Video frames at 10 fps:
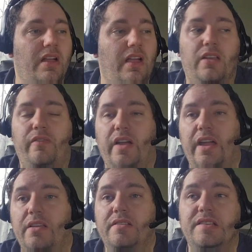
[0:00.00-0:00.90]
and
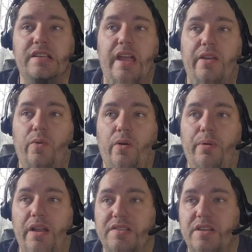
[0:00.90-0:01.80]
evade, scan, or
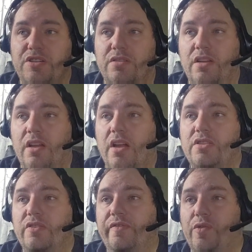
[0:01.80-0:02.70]
battle station
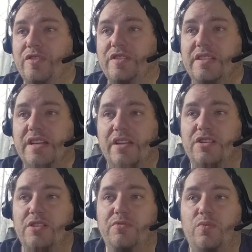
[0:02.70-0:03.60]
to force the attacking
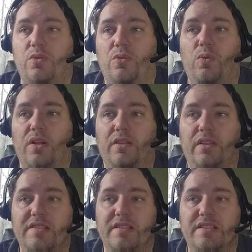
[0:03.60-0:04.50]
ship to roll one
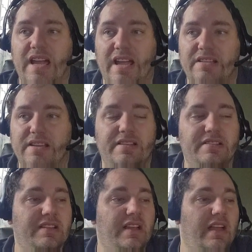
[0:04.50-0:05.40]
less attack dice.